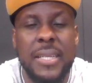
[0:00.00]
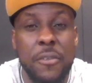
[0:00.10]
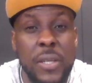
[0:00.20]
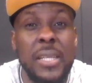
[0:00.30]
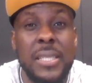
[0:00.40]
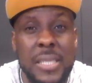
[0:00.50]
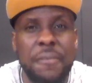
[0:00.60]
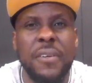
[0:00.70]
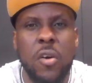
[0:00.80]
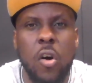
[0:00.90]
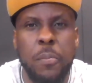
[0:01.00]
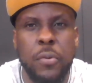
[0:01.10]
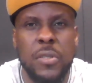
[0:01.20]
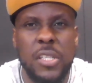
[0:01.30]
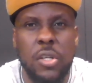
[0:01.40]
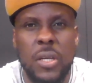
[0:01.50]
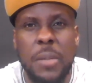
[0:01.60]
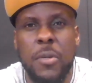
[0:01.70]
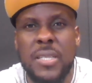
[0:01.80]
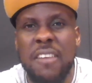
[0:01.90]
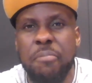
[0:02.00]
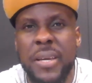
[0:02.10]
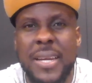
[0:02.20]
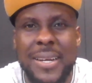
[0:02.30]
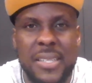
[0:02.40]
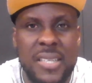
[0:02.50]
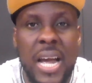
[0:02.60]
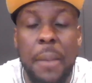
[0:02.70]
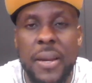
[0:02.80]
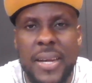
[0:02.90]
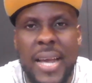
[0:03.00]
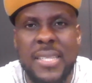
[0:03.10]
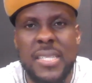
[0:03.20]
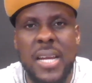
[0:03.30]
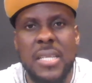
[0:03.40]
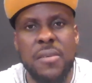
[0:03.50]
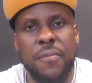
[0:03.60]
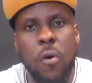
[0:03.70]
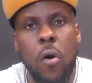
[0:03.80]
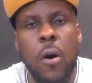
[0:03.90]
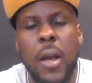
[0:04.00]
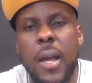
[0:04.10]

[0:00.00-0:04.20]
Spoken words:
the really difficult position he must have been at the time in 1994,